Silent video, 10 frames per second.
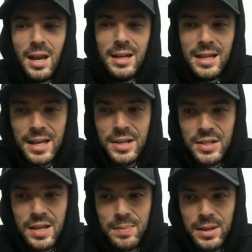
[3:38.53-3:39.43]
an
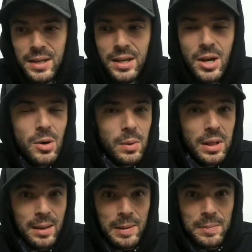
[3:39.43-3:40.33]
ESTP would
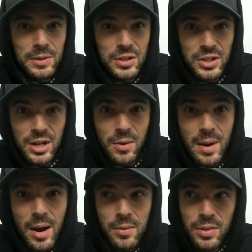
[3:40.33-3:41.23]
like people to stick
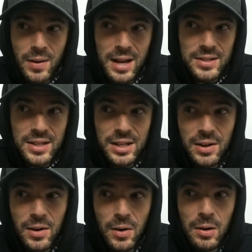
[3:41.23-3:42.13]
around with their SE
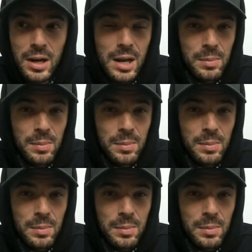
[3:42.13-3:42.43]
hero,